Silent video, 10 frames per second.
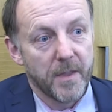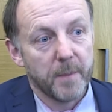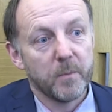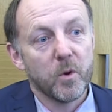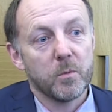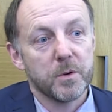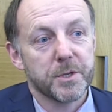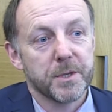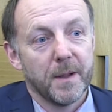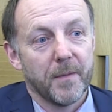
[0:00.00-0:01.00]
I mean, what
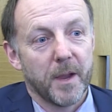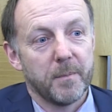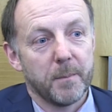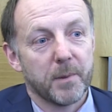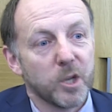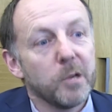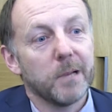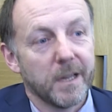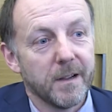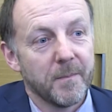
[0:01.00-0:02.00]
was a bit
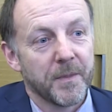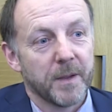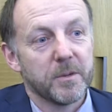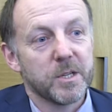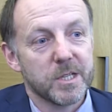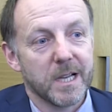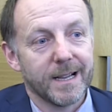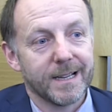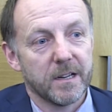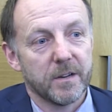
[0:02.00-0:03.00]
peculiar, which is that